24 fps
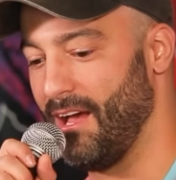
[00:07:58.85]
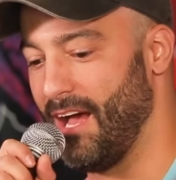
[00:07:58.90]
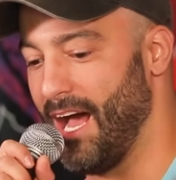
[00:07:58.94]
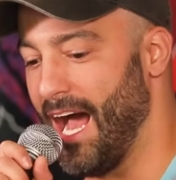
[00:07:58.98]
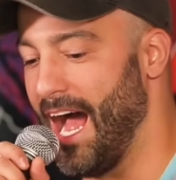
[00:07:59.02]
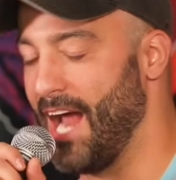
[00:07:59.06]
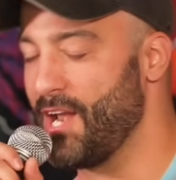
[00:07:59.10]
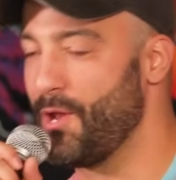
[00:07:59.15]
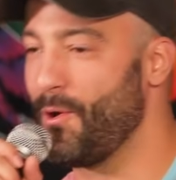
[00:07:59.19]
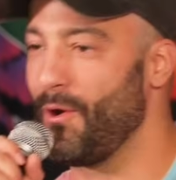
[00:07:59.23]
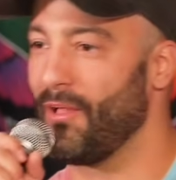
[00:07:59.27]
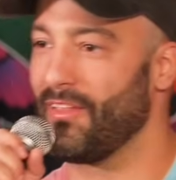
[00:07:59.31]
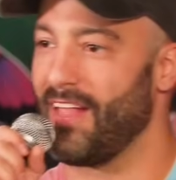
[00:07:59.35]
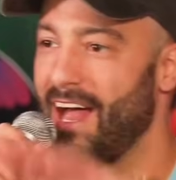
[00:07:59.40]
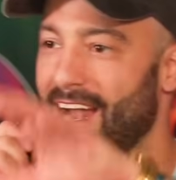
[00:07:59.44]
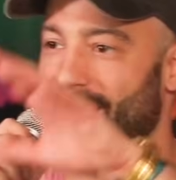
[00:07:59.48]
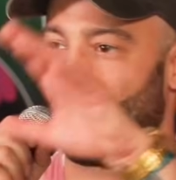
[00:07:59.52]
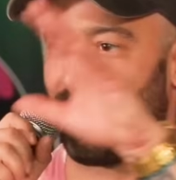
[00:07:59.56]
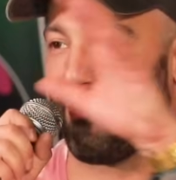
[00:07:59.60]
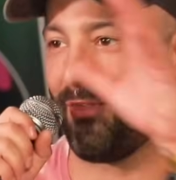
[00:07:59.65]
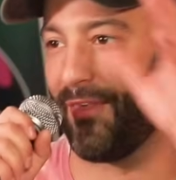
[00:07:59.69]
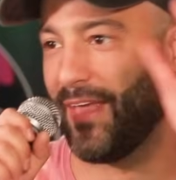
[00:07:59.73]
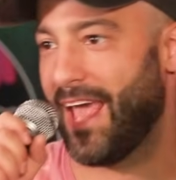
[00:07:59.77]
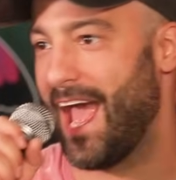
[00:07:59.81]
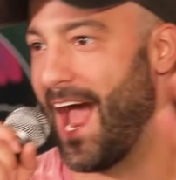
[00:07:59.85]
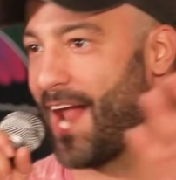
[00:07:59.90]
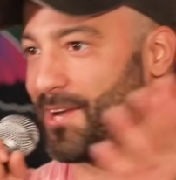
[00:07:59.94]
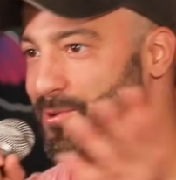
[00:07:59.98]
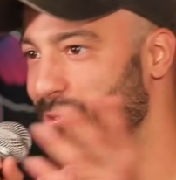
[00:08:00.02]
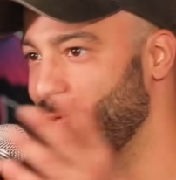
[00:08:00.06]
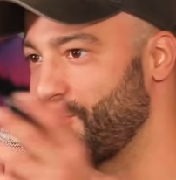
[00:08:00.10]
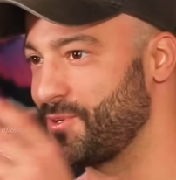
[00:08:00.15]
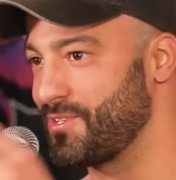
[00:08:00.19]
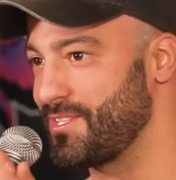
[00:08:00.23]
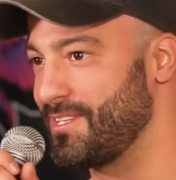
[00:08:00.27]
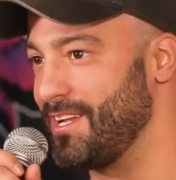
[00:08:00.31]
I do a lot of
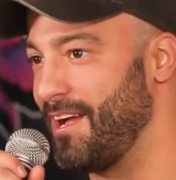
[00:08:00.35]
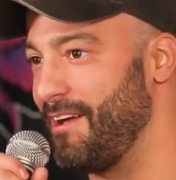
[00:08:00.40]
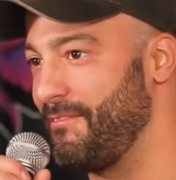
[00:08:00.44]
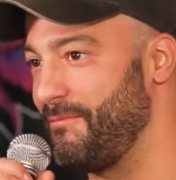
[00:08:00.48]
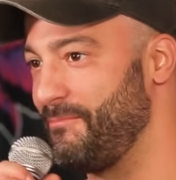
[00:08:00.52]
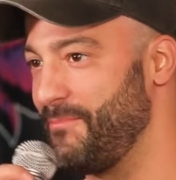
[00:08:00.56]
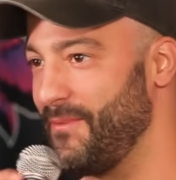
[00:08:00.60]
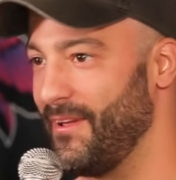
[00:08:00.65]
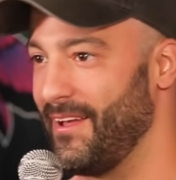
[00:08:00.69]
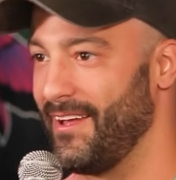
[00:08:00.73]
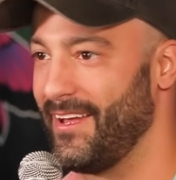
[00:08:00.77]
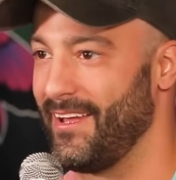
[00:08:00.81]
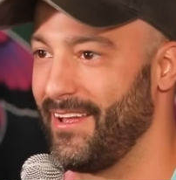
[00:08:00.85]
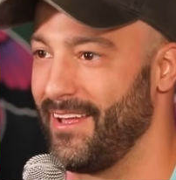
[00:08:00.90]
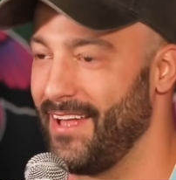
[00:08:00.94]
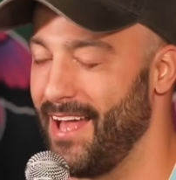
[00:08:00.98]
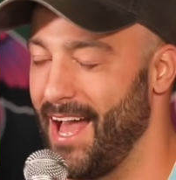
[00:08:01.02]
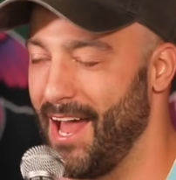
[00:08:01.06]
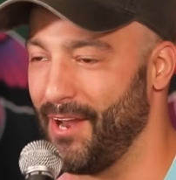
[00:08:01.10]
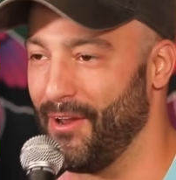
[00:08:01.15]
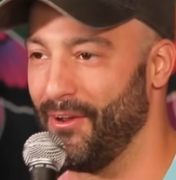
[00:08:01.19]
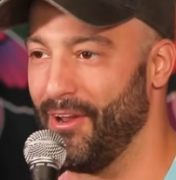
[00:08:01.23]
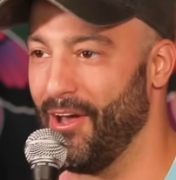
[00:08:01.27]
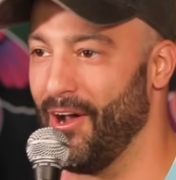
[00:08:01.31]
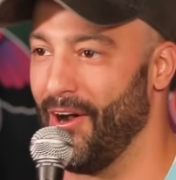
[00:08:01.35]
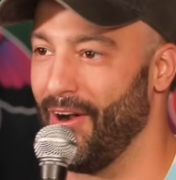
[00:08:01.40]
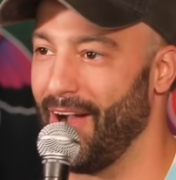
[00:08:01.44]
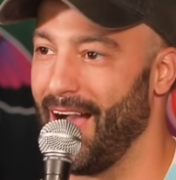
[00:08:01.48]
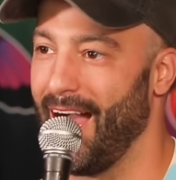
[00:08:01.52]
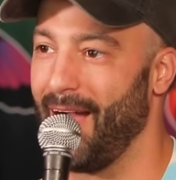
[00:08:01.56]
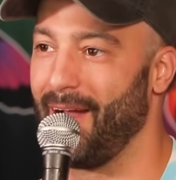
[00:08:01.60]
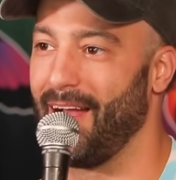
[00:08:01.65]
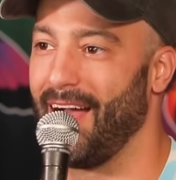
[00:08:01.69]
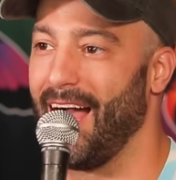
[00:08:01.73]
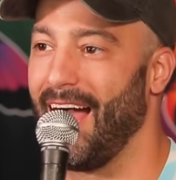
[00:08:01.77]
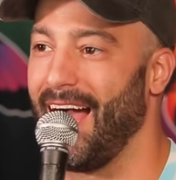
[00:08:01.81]
theatrical stuff. I don't know.
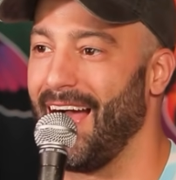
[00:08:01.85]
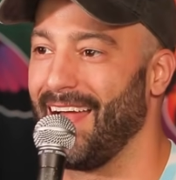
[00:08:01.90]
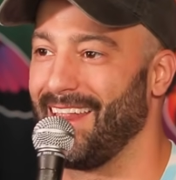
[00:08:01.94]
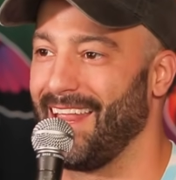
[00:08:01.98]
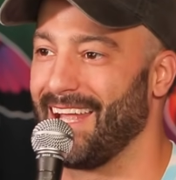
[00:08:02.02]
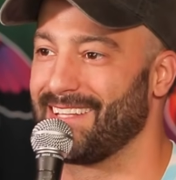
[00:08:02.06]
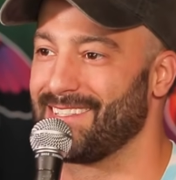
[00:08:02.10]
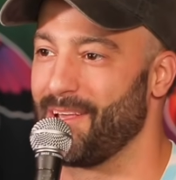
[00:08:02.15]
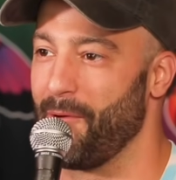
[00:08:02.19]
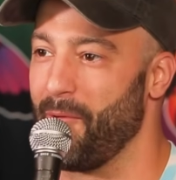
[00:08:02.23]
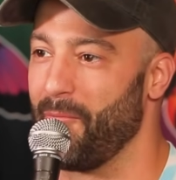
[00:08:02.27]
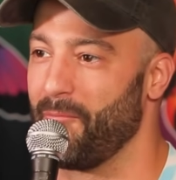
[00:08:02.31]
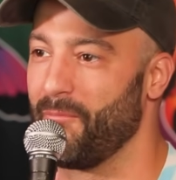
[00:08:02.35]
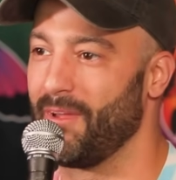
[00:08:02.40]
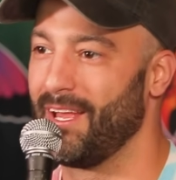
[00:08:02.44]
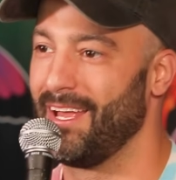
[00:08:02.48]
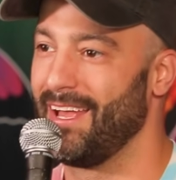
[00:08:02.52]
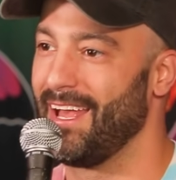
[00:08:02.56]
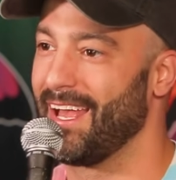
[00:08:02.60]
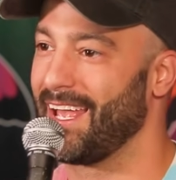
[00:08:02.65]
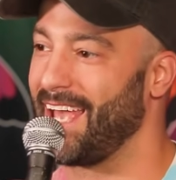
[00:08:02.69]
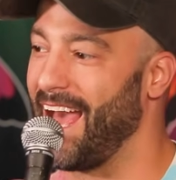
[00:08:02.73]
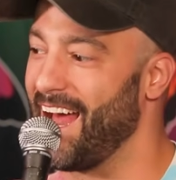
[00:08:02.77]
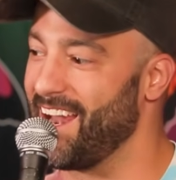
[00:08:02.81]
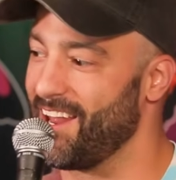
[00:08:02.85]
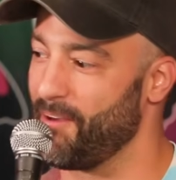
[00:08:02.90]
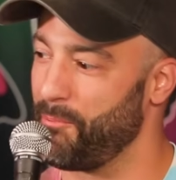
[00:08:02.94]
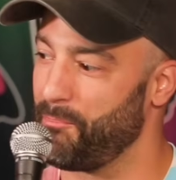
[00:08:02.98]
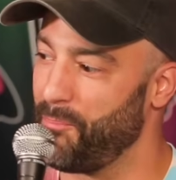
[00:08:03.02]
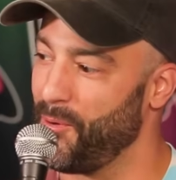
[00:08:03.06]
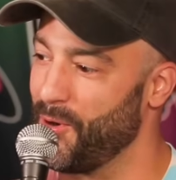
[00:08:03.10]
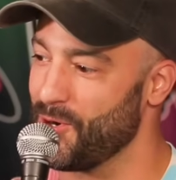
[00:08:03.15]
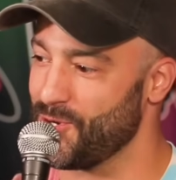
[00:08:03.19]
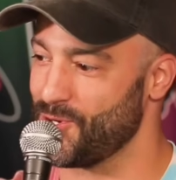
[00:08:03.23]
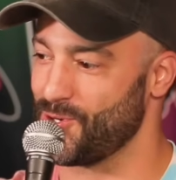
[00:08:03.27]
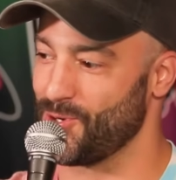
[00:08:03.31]
I like to kind of
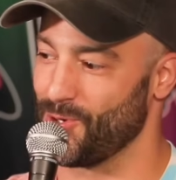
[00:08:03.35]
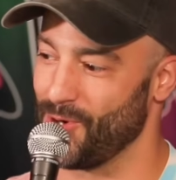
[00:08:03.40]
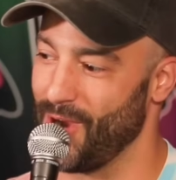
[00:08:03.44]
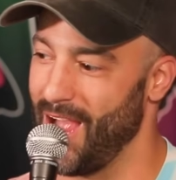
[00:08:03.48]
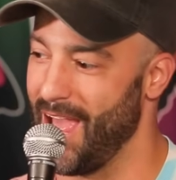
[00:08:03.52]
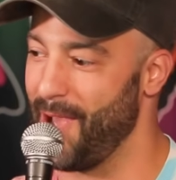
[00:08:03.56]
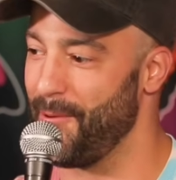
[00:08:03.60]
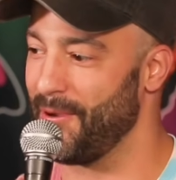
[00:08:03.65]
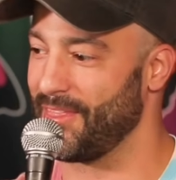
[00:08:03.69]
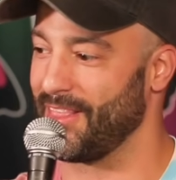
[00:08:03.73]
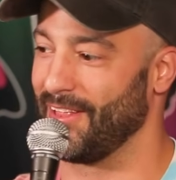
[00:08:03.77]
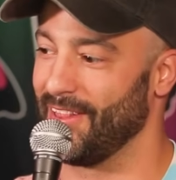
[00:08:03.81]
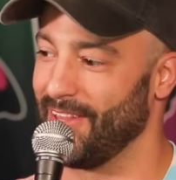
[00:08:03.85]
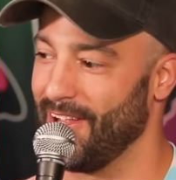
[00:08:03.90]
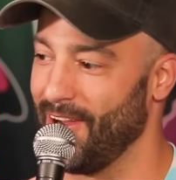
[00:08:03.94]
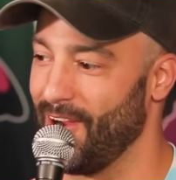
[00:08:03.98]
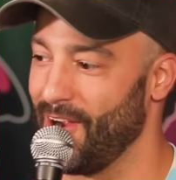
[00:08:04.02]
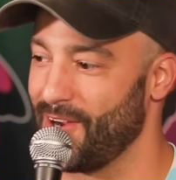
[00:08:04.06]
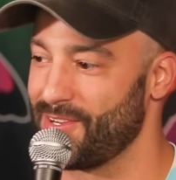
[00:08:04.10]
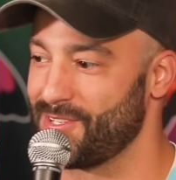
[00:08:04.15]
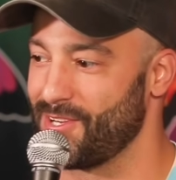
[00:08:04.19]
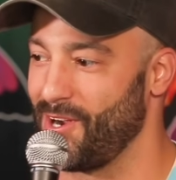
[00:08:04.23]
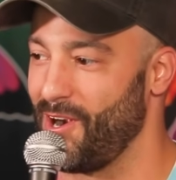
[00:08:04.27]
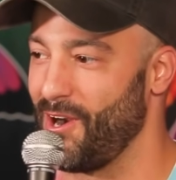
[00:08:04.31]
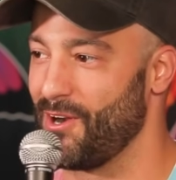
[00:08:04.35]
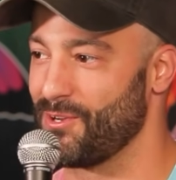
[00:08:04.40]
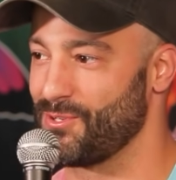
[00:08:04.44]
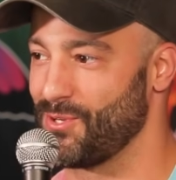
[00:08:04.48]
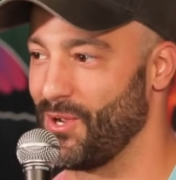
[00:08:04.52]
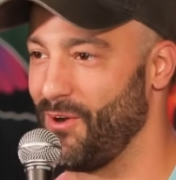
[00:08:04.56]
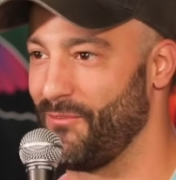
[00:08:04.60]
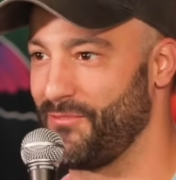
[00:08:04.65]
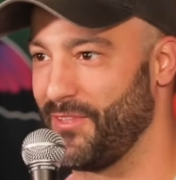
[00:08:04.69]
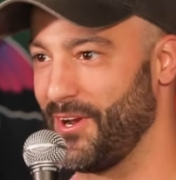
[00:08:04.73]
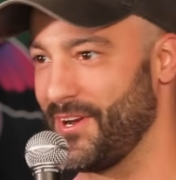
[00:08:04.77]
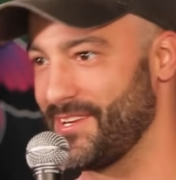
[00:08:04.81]
portray what the lyrics are.
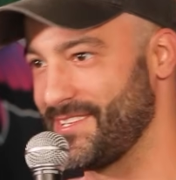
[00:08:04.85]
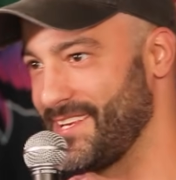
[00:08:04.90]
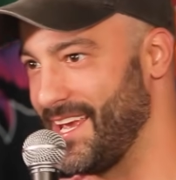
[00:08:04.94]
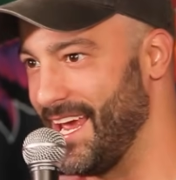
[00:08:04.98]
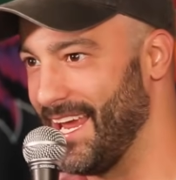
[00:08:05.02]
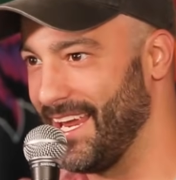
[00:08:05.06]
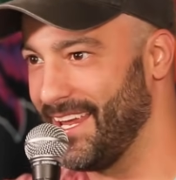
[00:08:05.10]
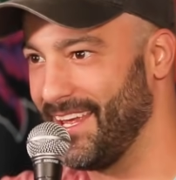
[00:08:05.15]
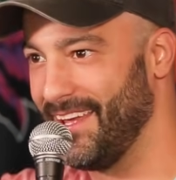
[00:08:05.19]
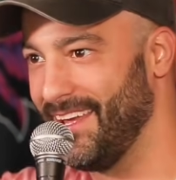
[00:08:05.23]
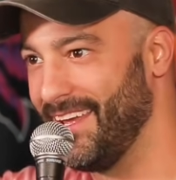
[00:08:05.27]
So if there's like